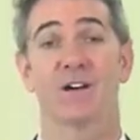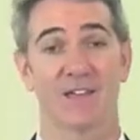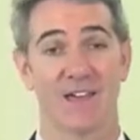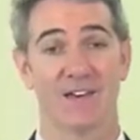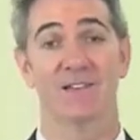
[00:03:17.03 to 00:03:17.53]

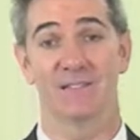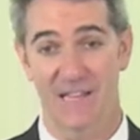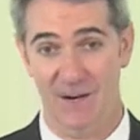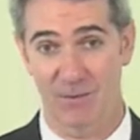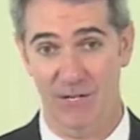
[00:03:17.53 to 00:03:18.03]
Again,
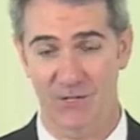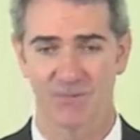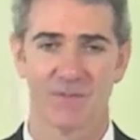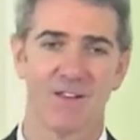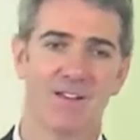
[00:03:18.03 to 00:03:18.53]
data breach.
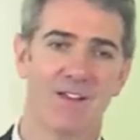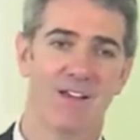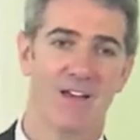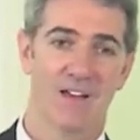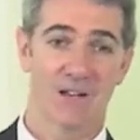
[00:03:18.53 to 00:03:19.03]

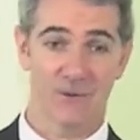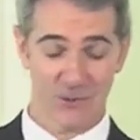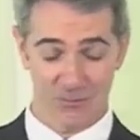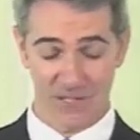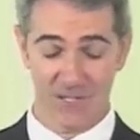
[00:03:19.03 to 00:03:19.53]
It can
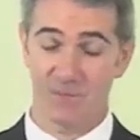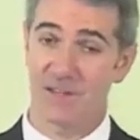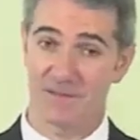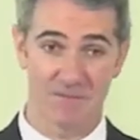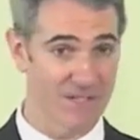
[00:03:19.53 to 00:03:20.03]
also be
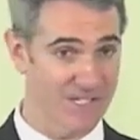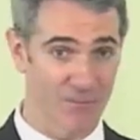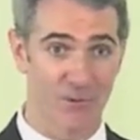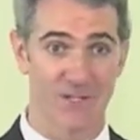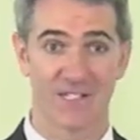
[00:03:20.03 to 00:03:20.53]
something as
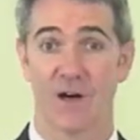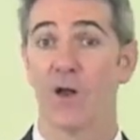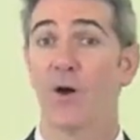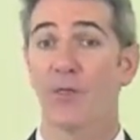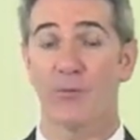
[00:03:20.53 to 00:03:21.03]
simple as an
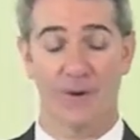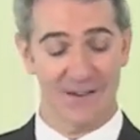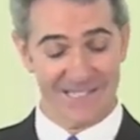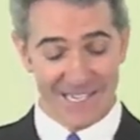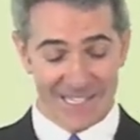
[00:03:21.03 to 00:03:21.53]

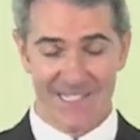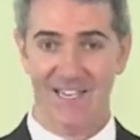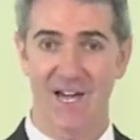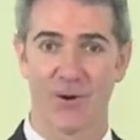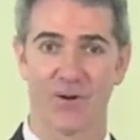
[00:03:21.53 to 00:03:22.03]
unauthorized
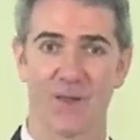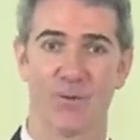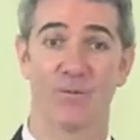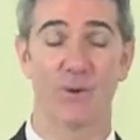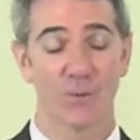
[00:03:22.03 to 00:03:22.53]
insider
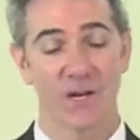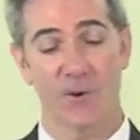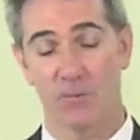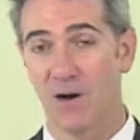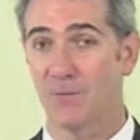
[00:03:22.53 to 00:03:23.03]
either viewing
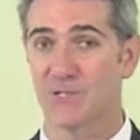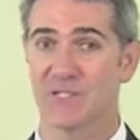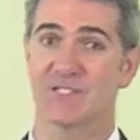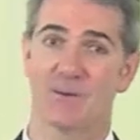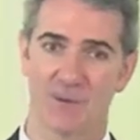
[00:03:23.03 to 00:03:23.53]
or
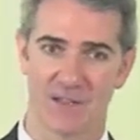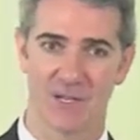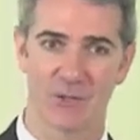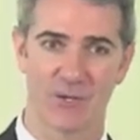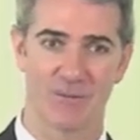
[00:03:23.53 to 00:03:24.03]
publishing something
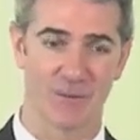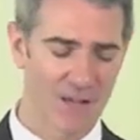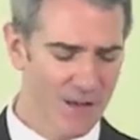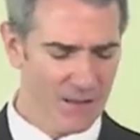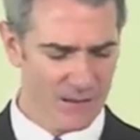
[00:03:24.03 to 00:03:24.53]
they shouldn't.
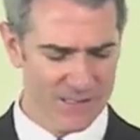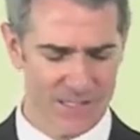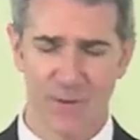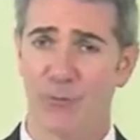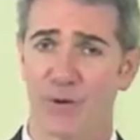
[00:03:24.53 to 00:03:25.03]
Let's
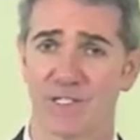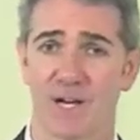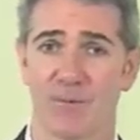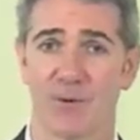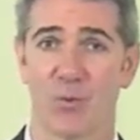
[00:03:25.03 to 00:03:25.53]
say, for
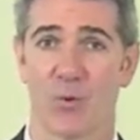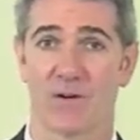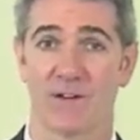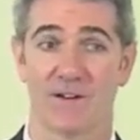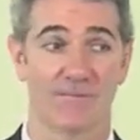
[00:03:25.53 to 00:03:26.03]
example, you're
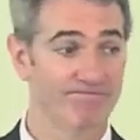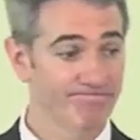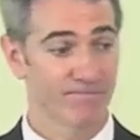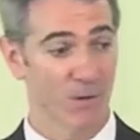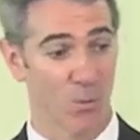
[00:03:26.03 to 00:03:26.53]
working
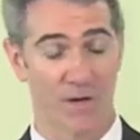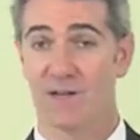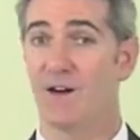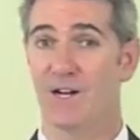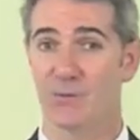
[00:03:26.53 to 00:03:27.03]

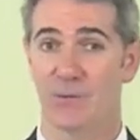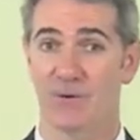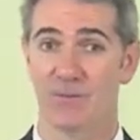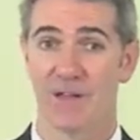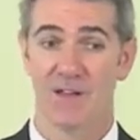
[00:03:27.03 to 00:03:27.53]
at a
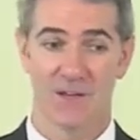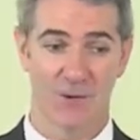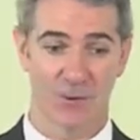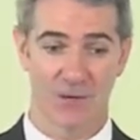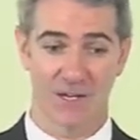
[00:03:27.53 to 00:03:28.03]
hospital,
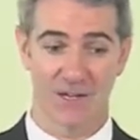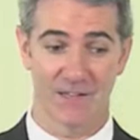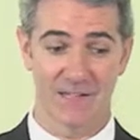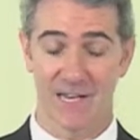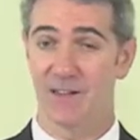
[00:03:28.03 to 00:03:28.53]
you're looking
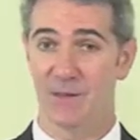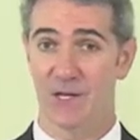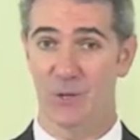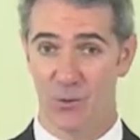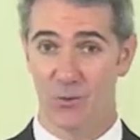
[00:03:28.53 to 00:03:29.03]
at data
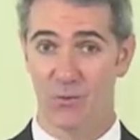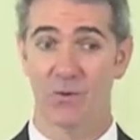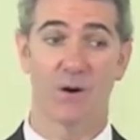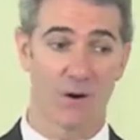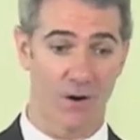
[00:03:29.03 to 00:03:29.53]
that
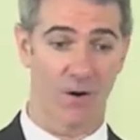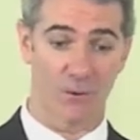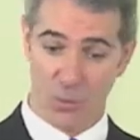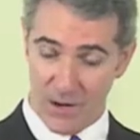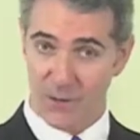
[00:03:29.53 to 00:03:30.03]
you are
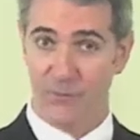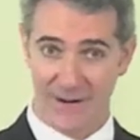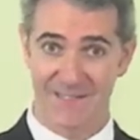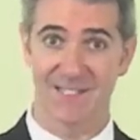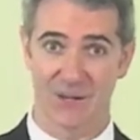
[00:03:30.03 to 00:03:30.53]

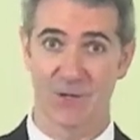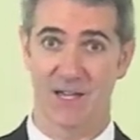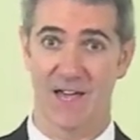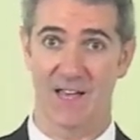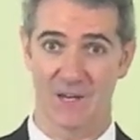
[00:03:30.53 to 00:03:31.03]
qualified to
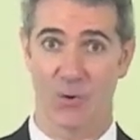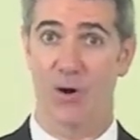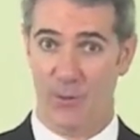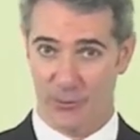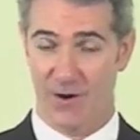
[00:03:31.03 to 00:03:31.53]
look at, you're
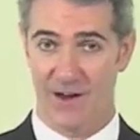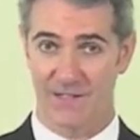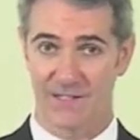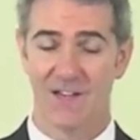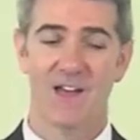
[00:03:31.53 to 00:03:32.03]

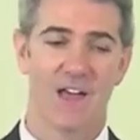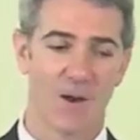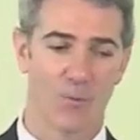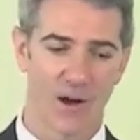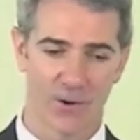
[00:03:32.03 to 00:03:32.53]
authorized.
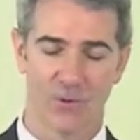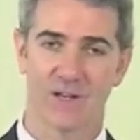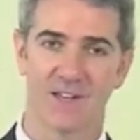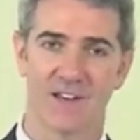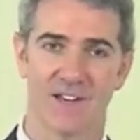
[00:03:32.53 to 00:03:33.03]
And while you're
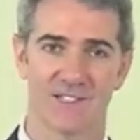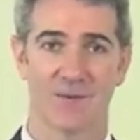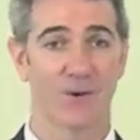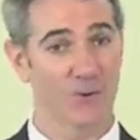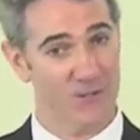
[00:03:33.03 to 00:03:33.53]
looking at it,
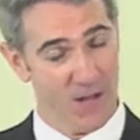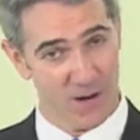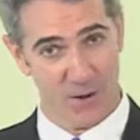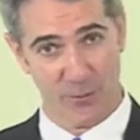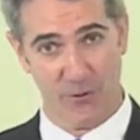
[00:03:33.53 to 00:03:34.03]
someone who's
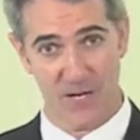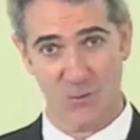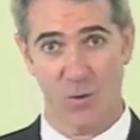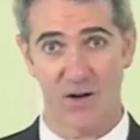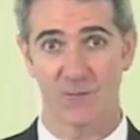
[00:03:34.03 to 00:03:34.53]
not
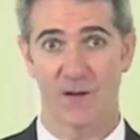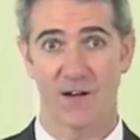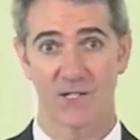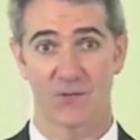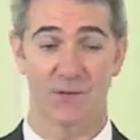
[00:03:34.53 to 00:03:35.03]
authorized walks
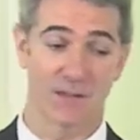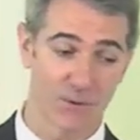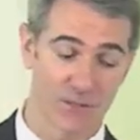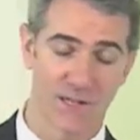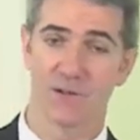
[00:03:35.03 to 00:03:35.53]
behind you and
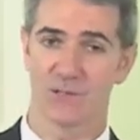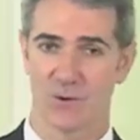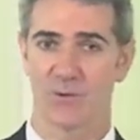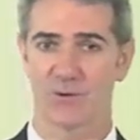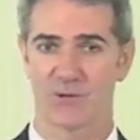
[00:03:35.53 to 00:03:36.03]
literally looks
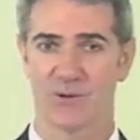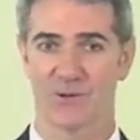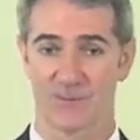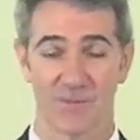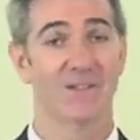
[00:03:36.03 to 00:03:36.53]
over your
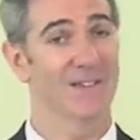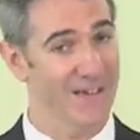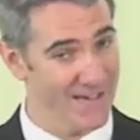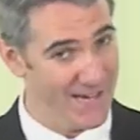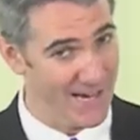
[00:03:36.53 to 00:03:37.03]
shoulder,
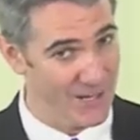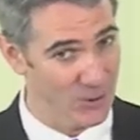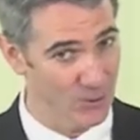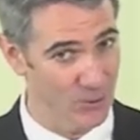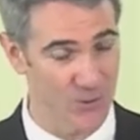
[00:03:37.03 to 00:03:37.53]
aka
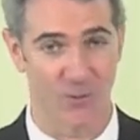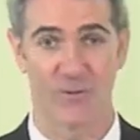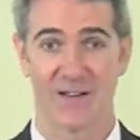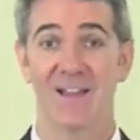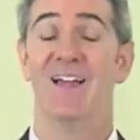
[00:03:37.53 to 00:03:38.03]
shoulder
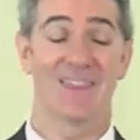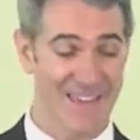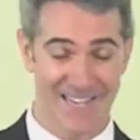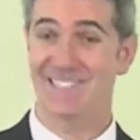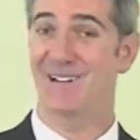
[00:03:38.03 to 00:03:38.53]
surfing.
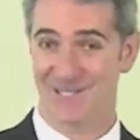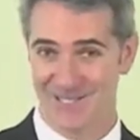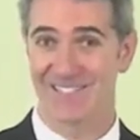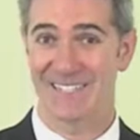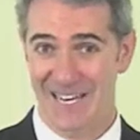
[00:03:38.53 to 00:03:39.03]
That's
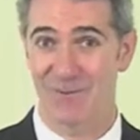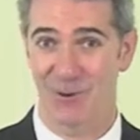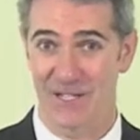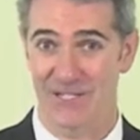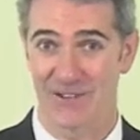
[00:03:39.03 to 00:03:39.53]
actually a data
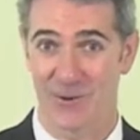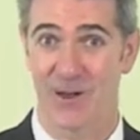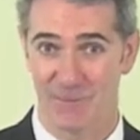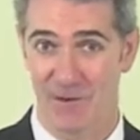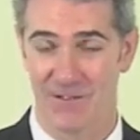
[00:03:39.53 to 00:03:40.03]
breach under
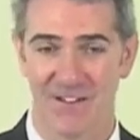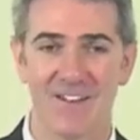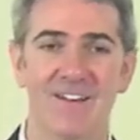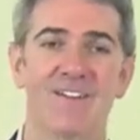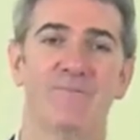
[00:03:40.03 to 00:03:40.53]
HIPAA.
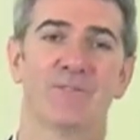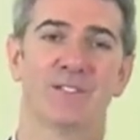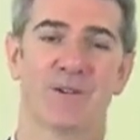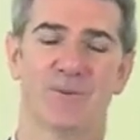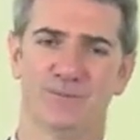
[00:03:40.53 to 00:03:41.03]

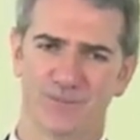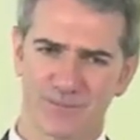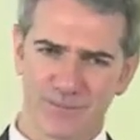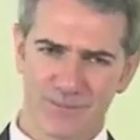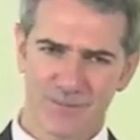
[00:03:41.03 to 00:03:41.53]
So
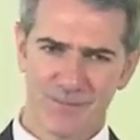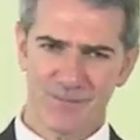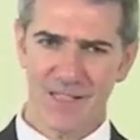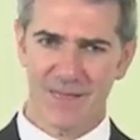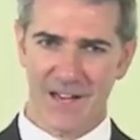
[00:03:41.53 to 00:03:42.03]

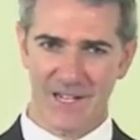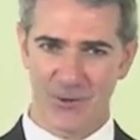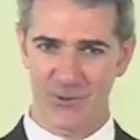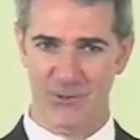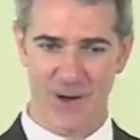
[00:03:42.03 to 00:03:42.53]
that can
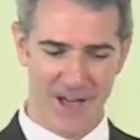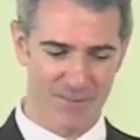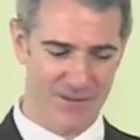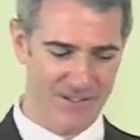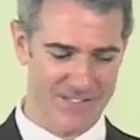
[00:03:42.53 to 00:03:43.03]
also
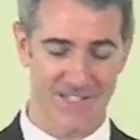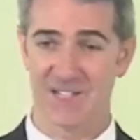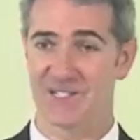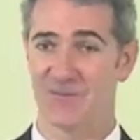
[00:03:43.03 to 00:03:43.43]
happen, let's say